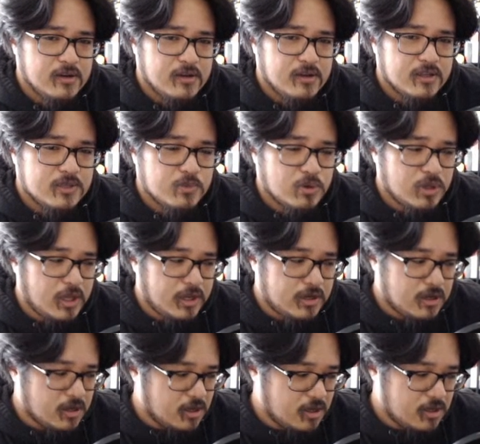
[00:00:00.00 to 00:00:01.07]
It's more like
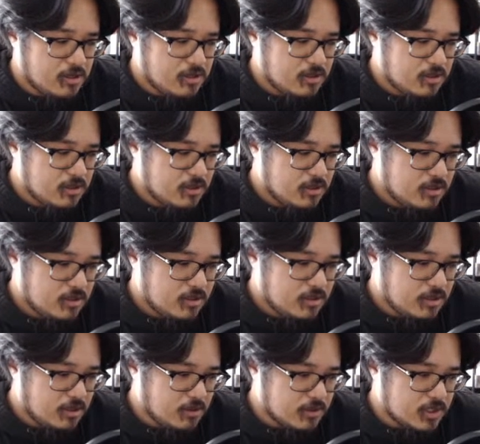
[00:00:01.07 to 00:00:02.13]

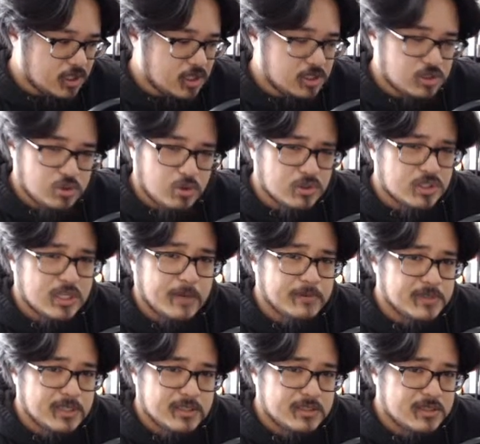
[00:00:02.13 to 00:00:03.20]
it's a controlled
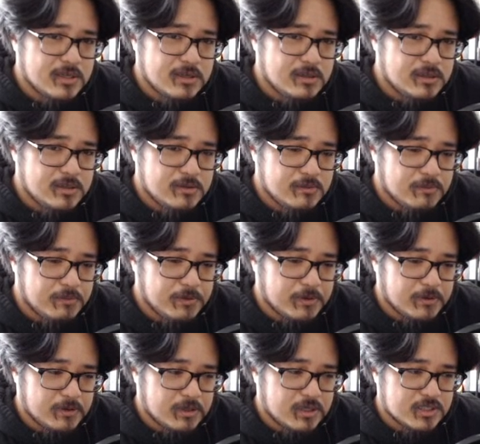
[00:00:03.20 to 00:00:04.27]
substance still,
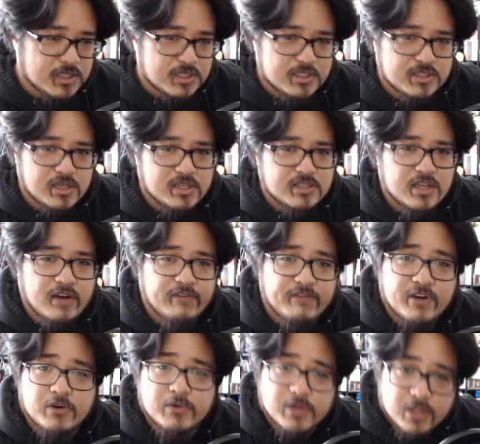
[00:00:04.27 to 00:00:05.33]
but because it's not
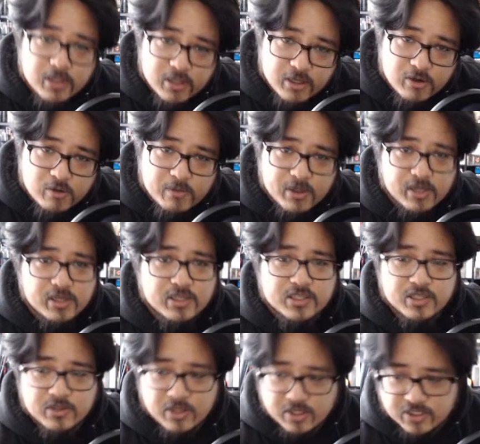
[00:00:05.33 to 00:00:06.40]
federally illegal, but it is
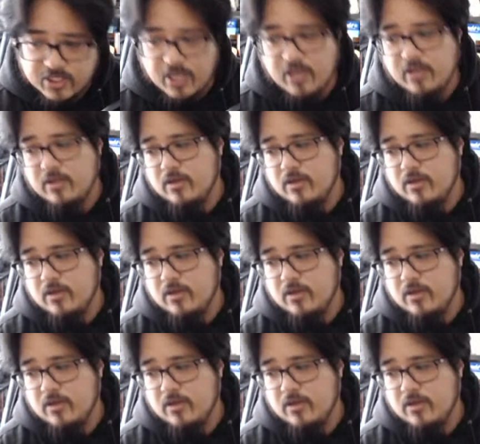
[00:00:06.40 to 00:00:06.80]
in the state.